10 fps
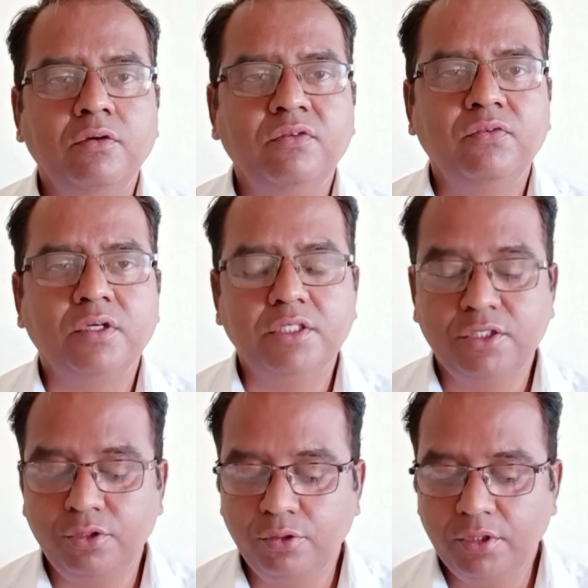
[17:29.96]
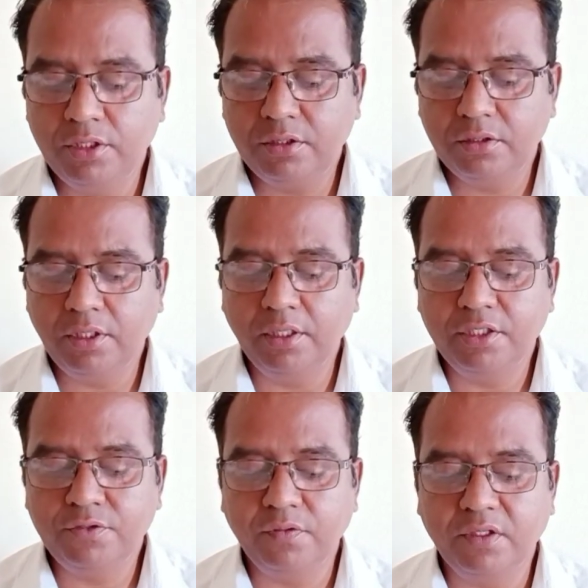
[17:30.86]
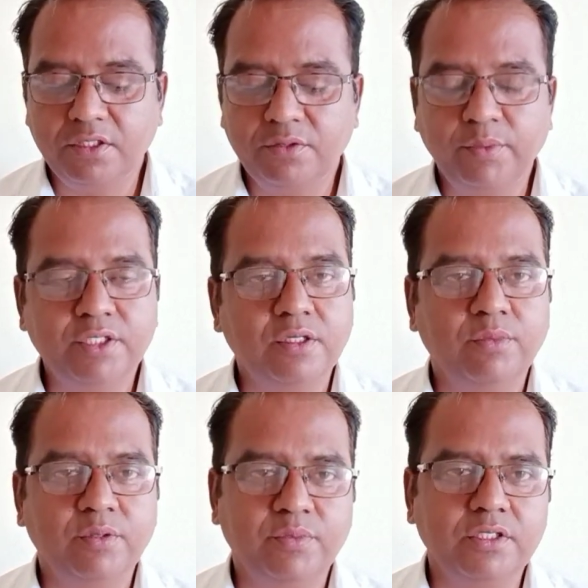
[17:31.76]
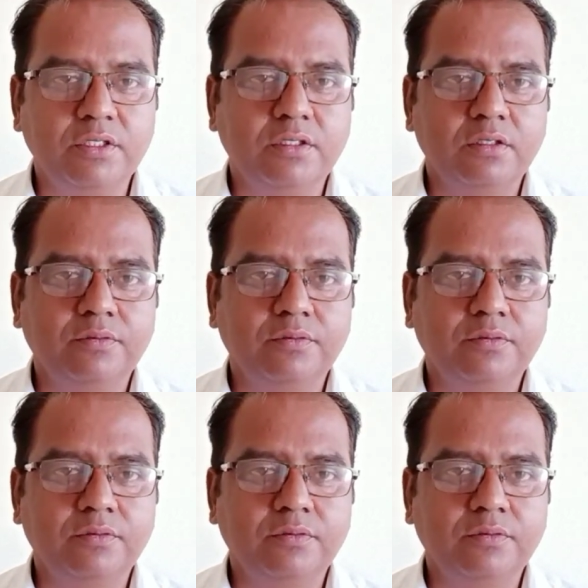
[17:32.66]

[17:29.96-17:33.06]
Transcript: for this unit, English for special purposes.